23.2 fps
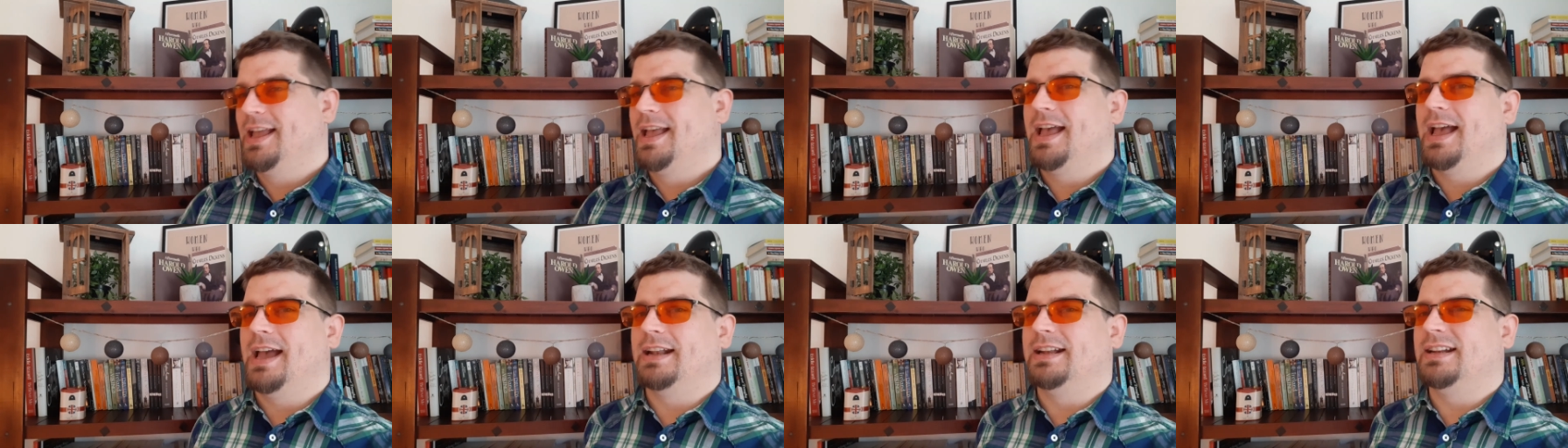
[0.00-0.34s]

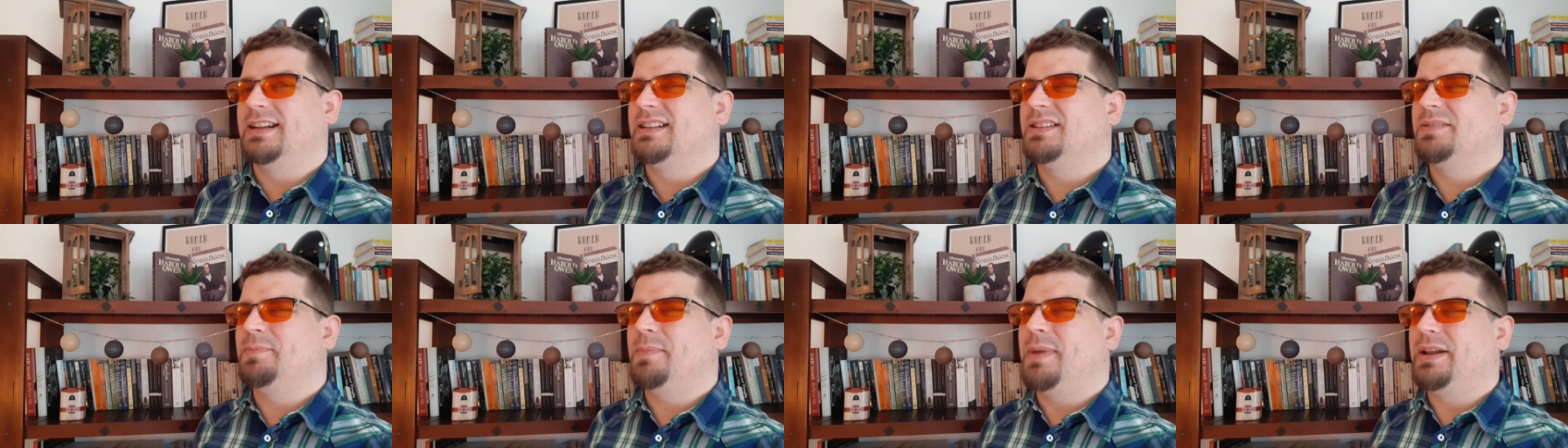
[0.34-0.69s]
And it
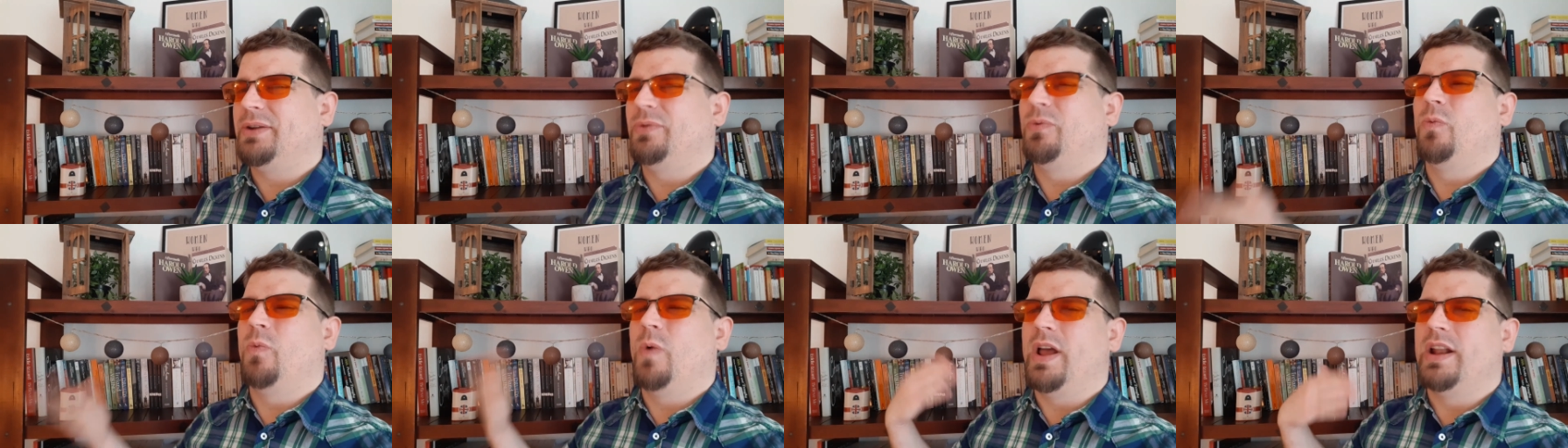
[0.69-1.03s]
doesn't matter
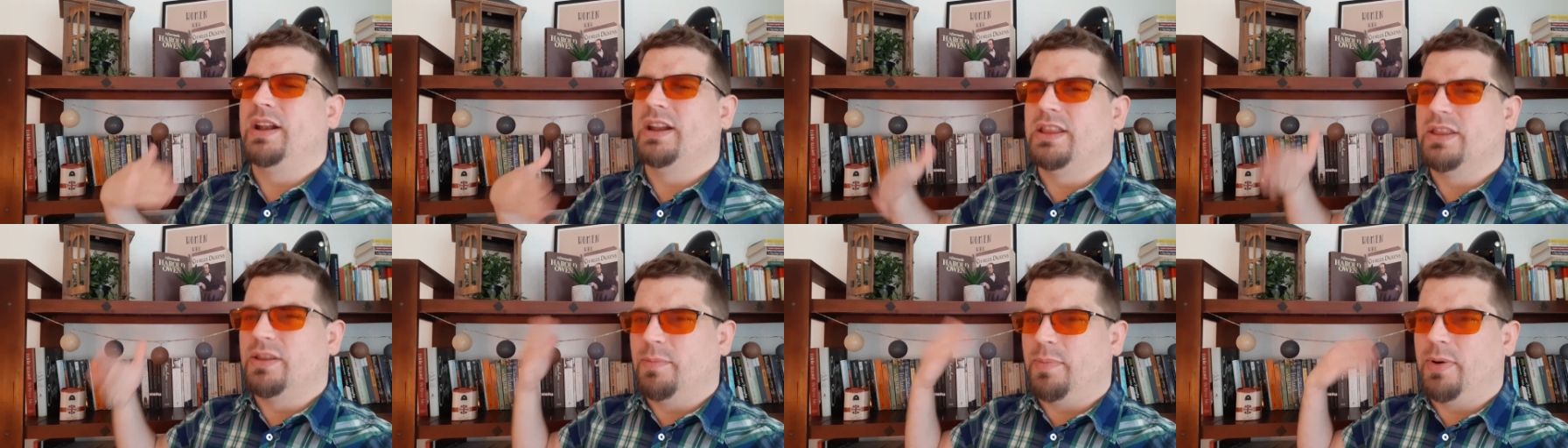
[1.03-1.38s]
when
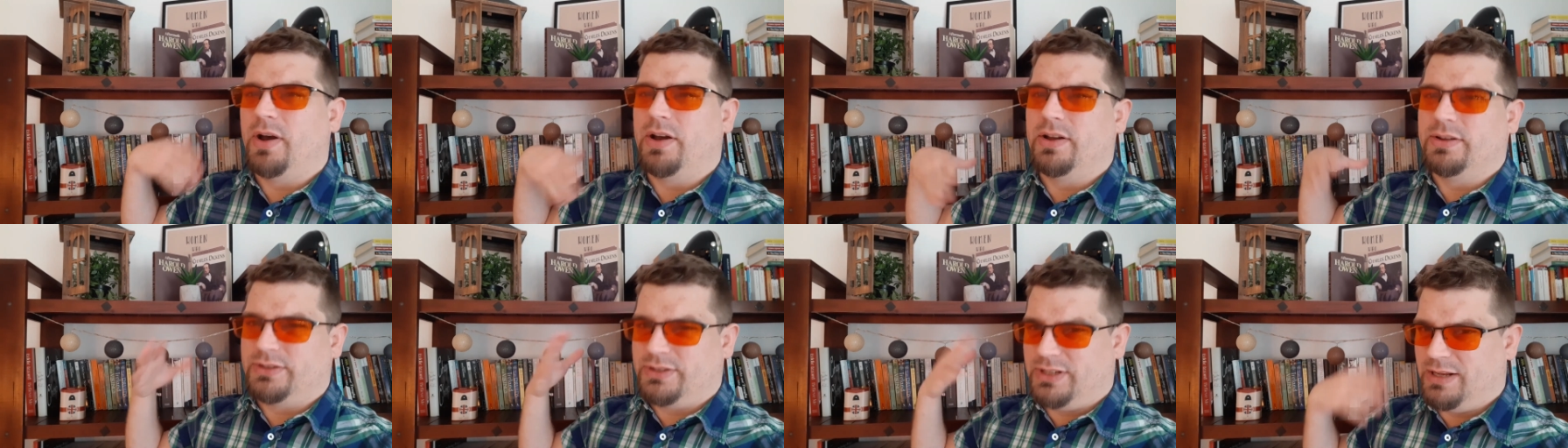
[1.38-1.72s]
in the
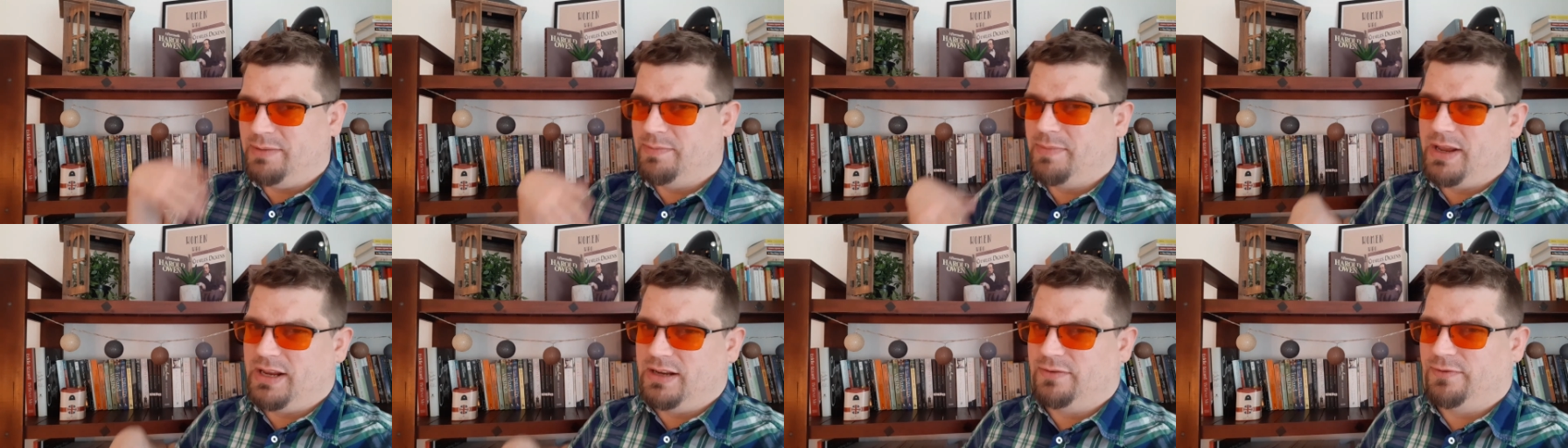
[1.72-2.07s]
past he
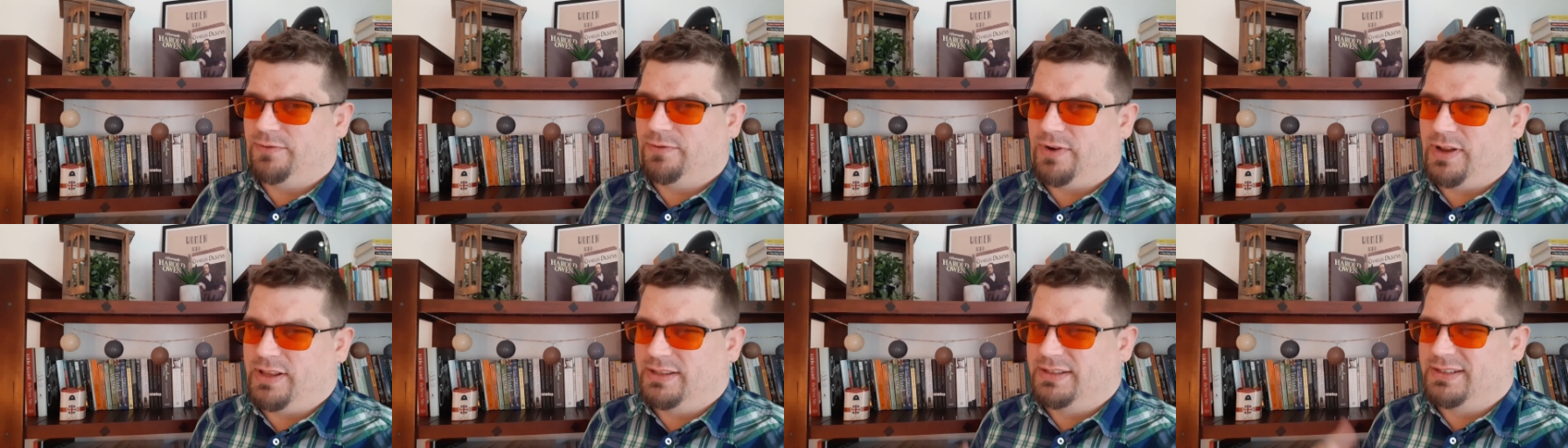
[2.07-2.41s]
made
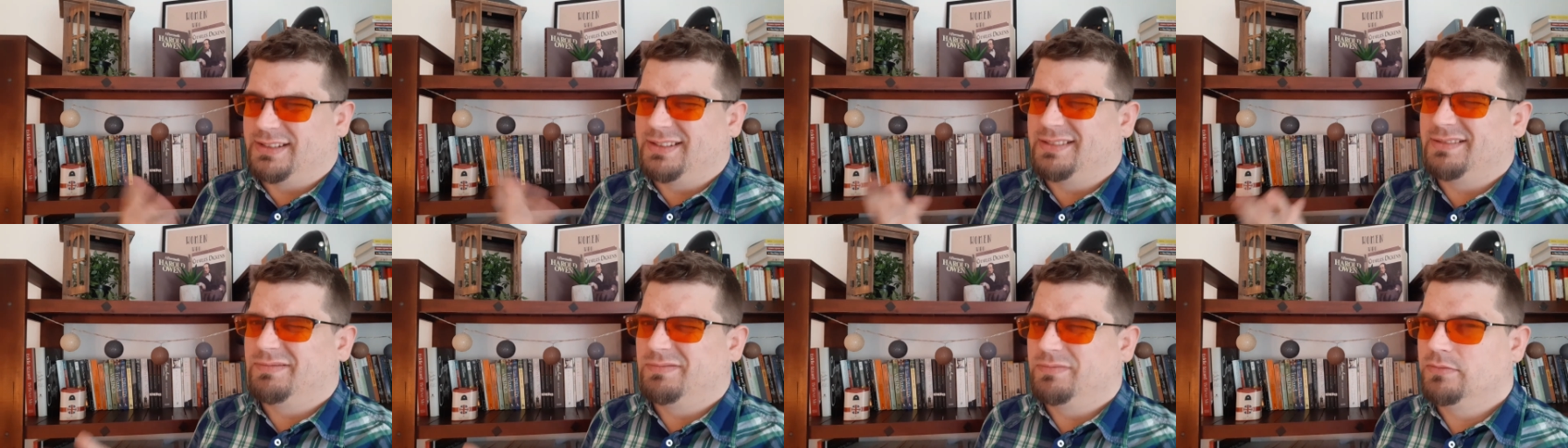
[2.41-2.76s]

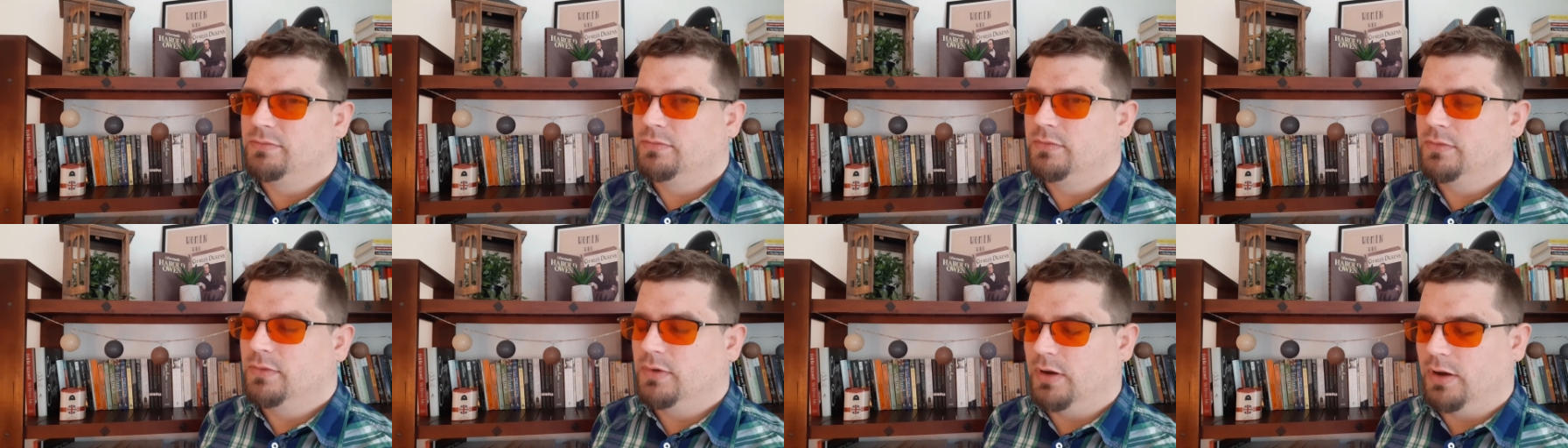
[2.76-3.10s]
friends.
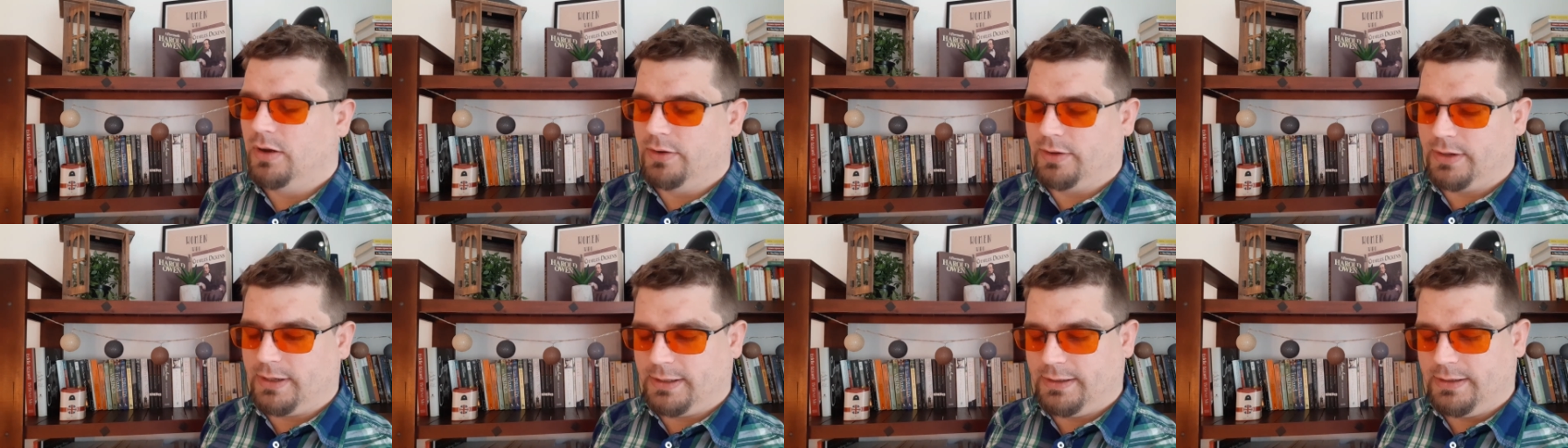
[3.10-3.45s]

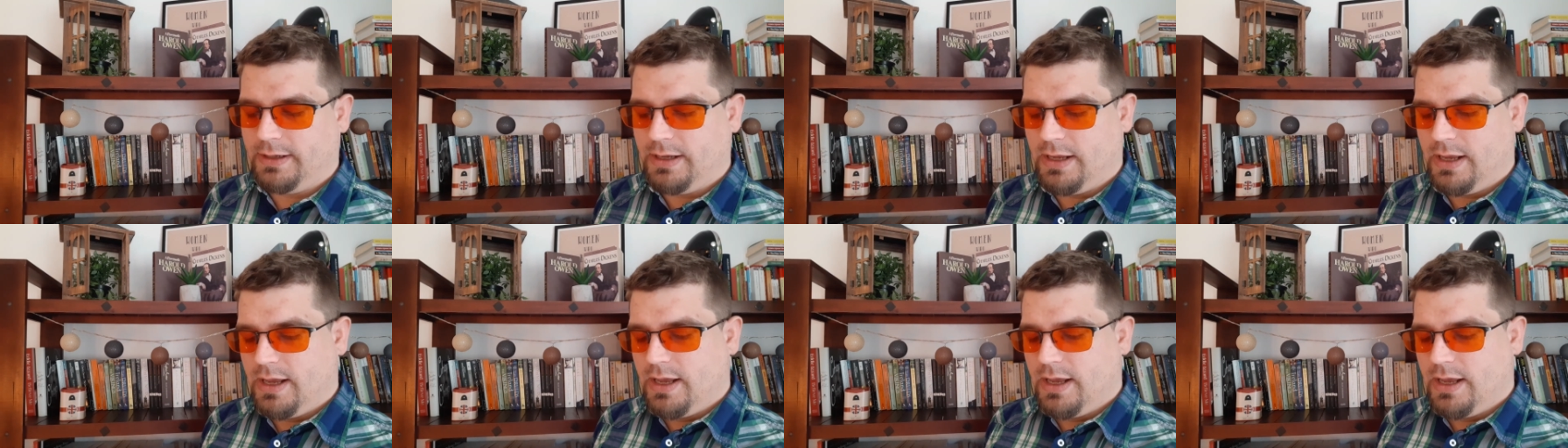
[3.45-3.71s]
Okay?